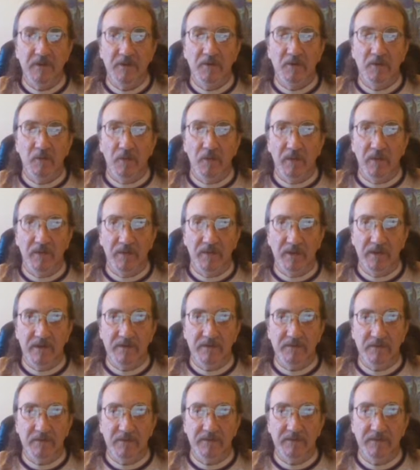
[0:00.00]
with
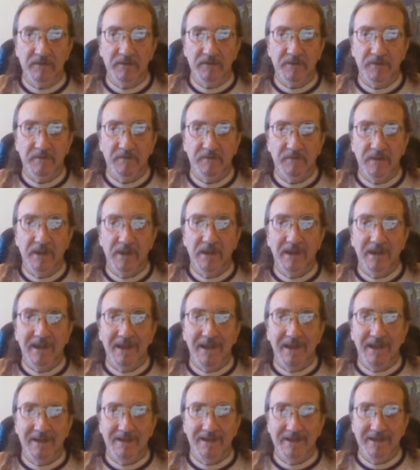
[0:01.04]
interest
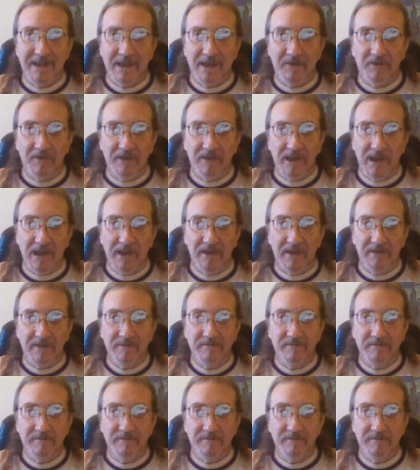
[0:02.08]
at a later date.